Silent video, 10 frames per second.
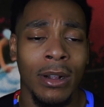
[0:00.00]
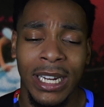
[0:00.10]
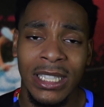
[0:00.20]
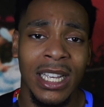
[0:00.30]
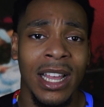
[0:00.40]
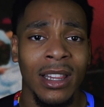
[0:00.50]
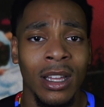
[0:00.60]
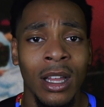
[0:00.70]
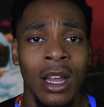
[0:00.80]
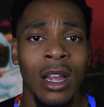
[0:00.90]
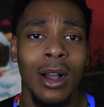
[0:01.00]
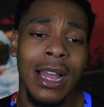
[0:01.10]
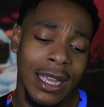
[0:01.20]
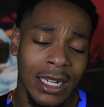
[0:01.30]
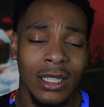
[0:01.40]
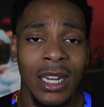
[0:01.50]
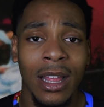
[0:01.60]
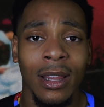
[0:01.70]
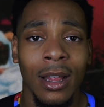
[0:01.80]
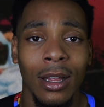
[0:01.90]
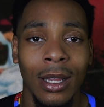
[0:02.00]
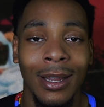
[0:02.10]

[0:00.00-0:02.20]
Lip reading: Get it together. Okay, get it together.